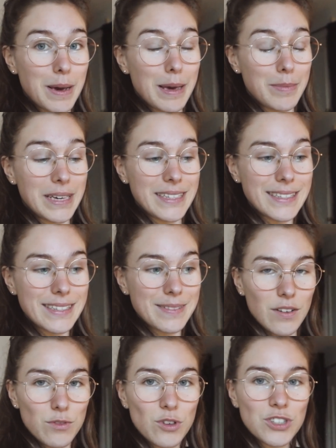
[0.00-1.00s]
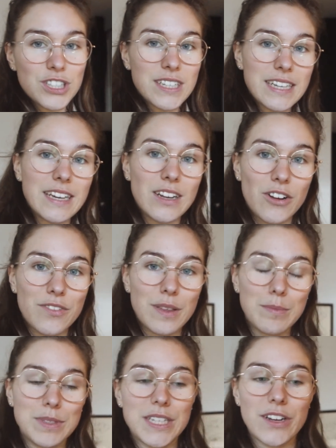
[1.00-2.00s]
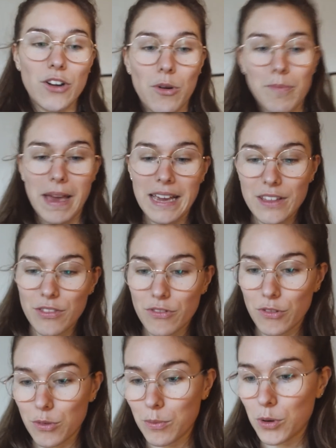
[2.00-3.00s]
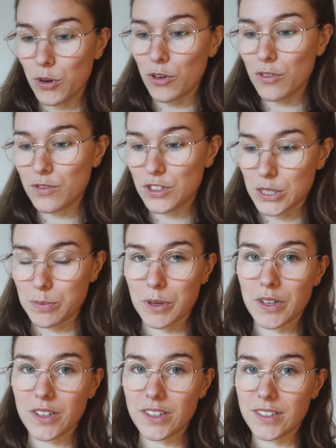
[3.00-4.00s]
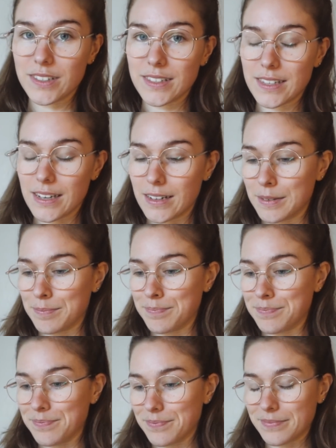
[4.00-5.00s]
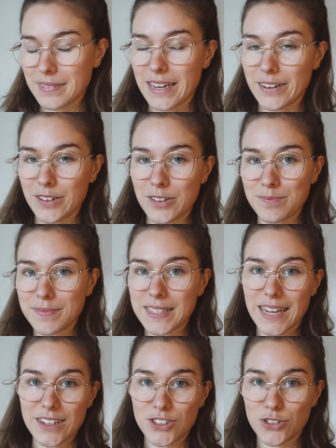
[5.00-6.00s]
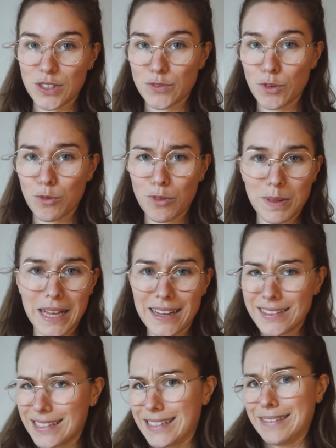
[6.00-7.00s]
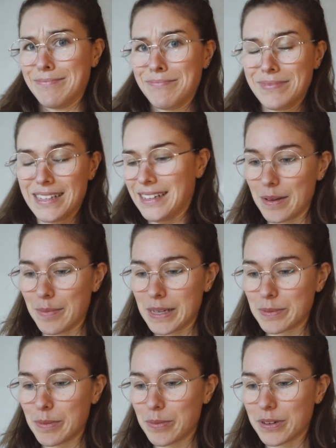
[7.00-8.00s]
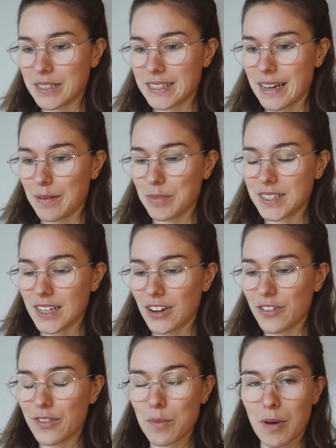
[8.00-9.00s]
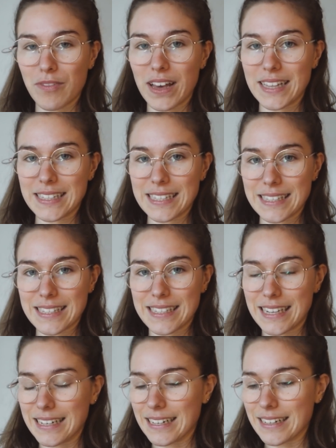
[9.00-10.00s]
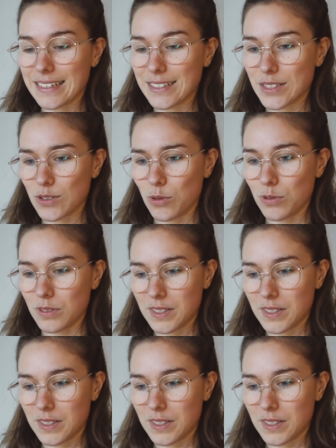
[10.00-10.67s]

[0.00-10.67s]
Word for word: babies. Unfortunately a lot of them did not make it through the move just because, um, I don't know, it's kind of stressful for plants. It makes me pretty sad because a lot of them I've had since seedlings or